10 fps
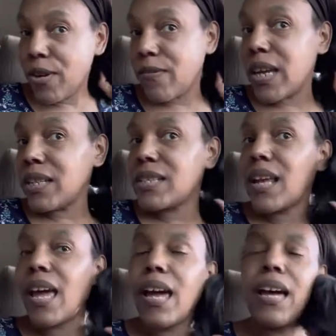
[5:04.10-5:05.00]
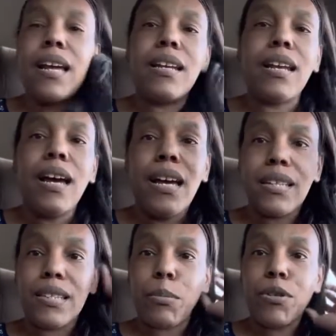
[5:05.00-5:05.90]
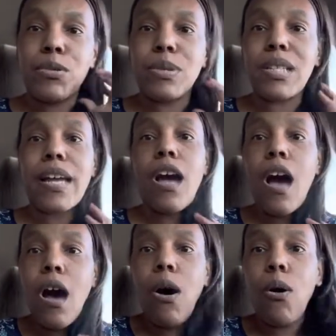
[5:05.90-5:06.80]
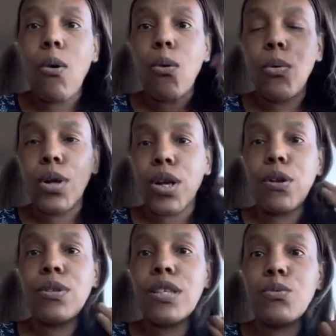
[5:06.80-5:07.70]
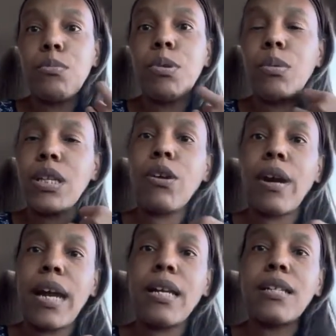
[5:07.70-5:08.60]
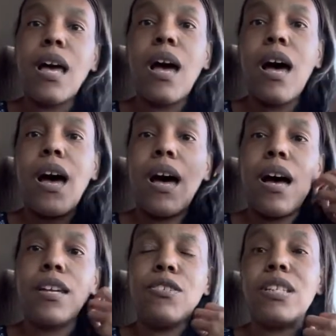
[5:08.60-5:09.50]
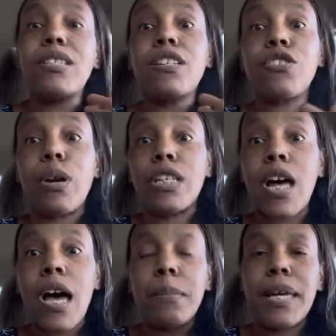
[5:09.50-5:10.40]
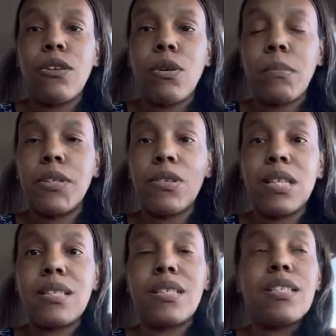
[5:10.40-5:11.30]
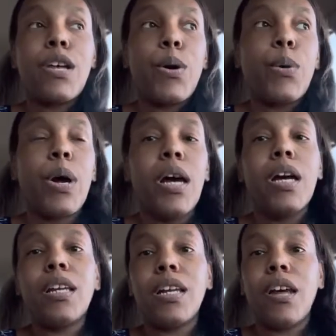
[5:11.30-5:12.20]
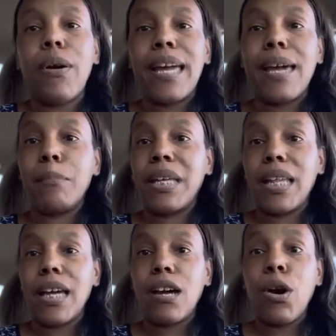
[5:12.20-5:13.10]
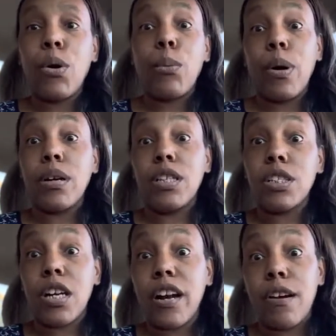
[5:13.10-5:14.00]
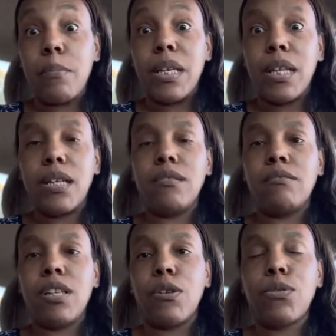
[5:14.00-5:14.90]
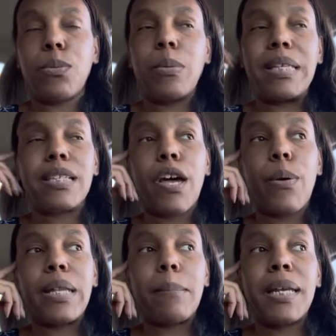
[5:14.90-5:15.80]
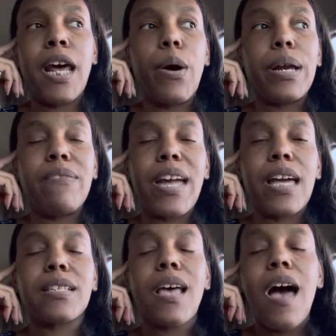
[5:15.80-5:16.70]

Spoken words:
event, and this person was like, oh, you know, this would be really great. You did such a great job. Can you come do this? And so, you know, I can't be like, oh, well, he should have hired me, like, you know, 3 weeks ago and let me know in advance.